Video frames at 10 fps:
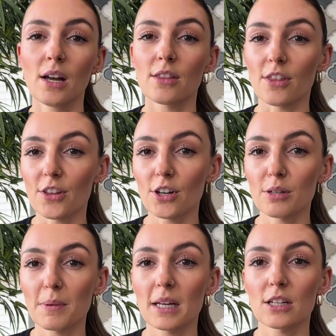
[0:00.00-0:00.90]
The
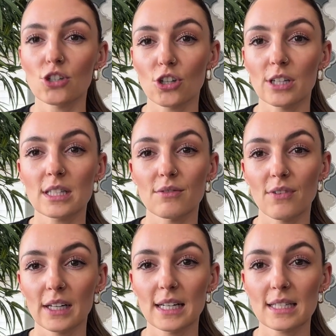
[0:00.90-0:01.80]
third being insurance and
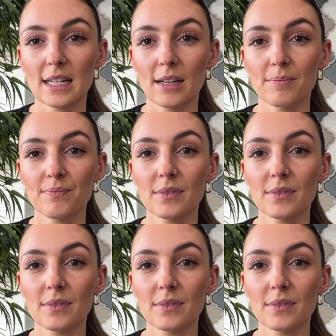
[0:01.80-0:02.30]
financing.